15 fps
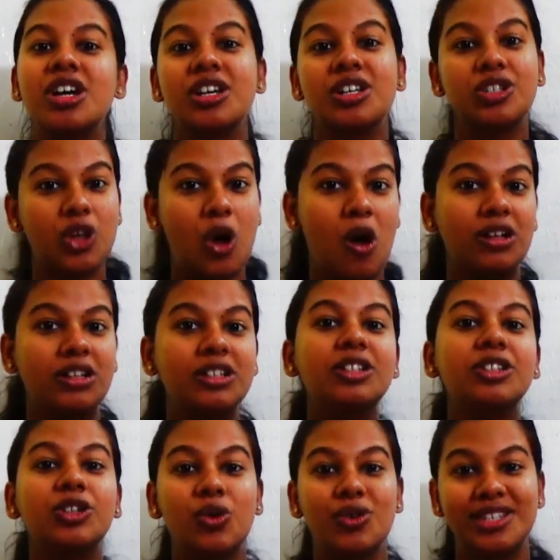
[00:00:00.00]
solve
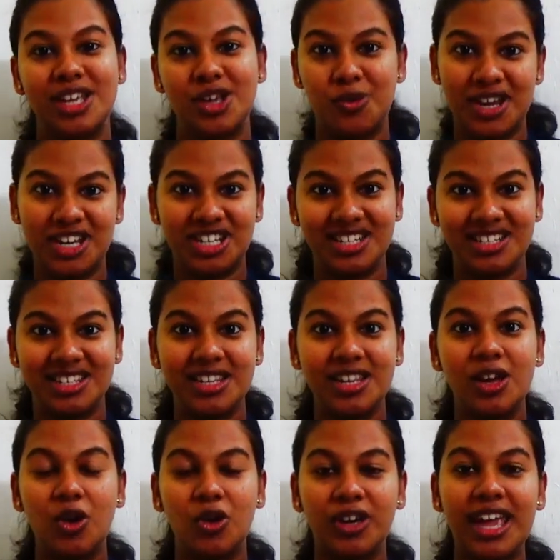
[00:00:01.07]
those equations.
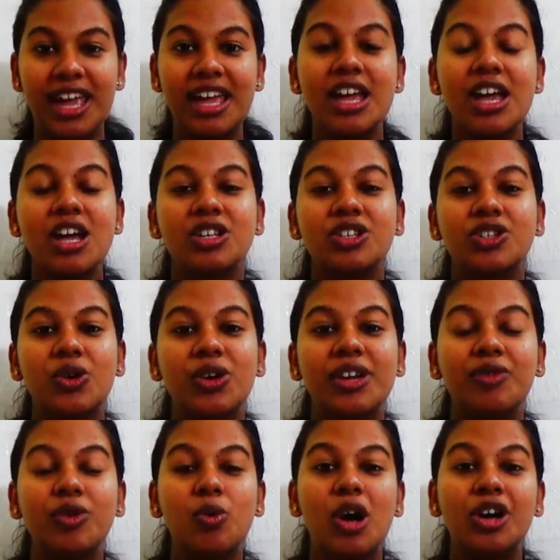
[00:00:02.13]
Okay, so
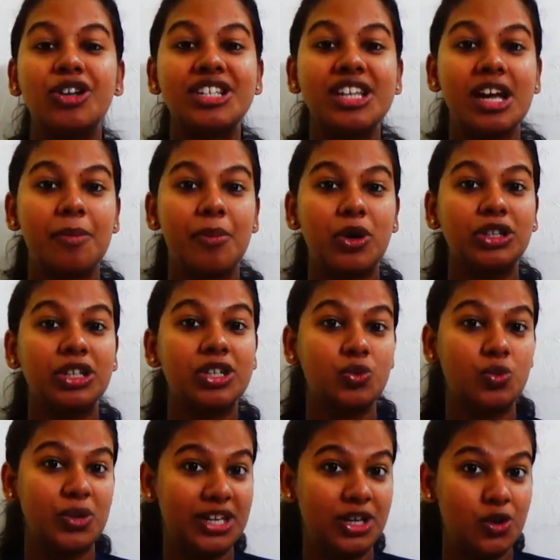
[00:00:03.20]
if you want to check up on those
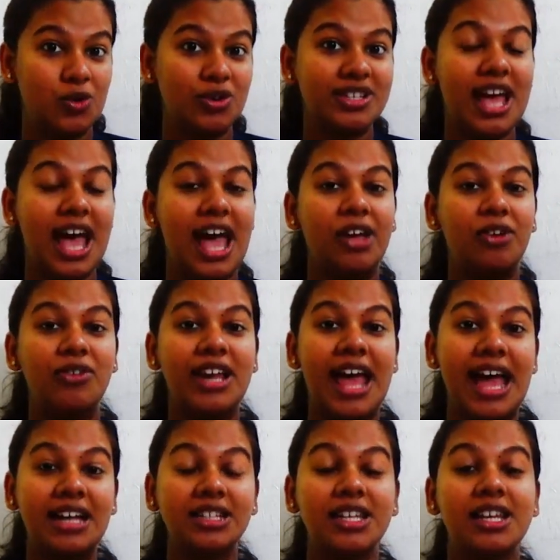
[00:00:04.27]
videos, I will
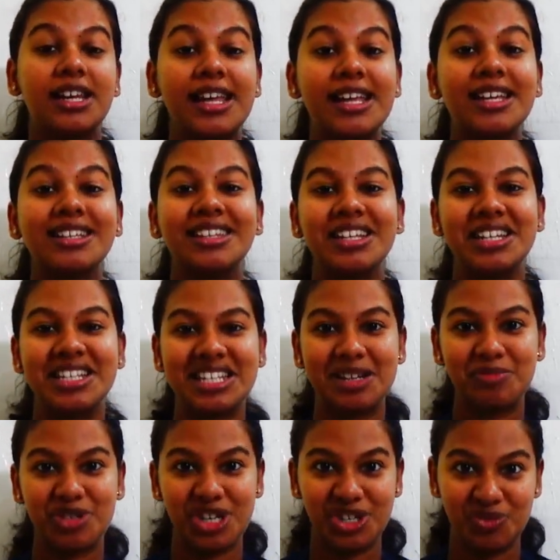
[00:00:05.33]
add the link in the
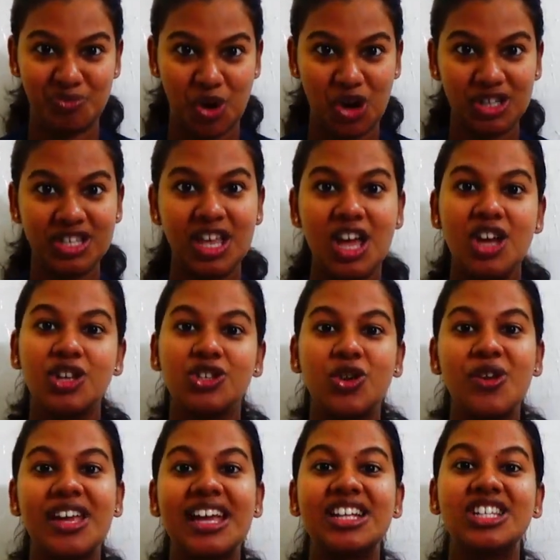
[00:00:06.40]
description box, so
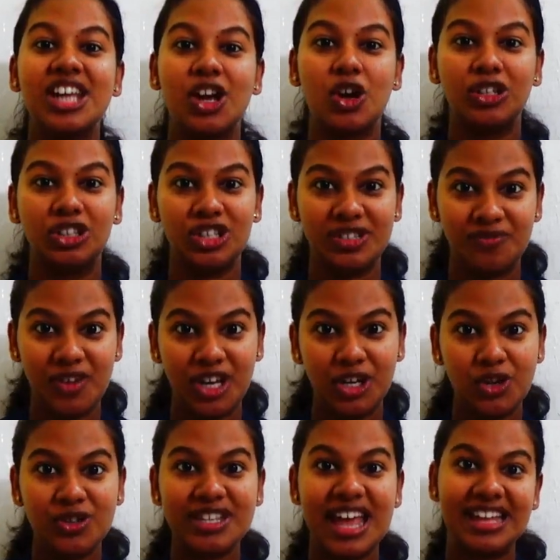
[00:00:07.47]
you can check on those
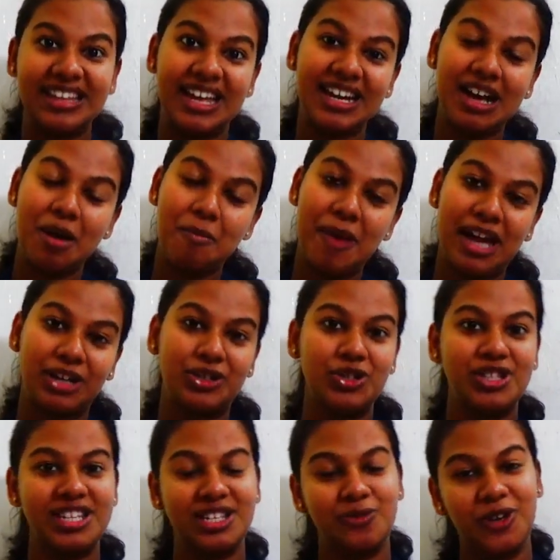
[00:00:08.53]
videos and then come back to
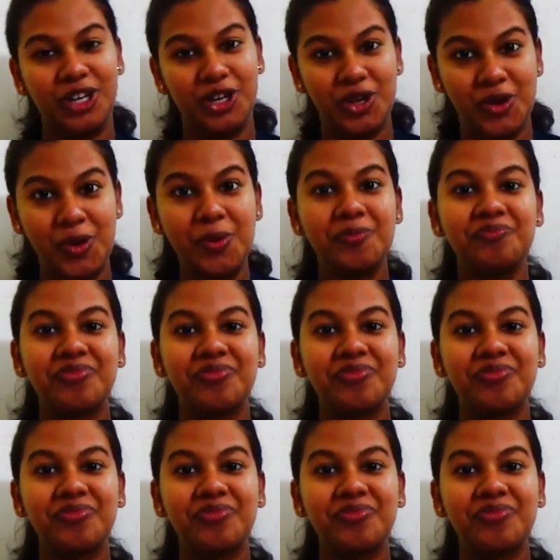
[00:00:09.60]
this video.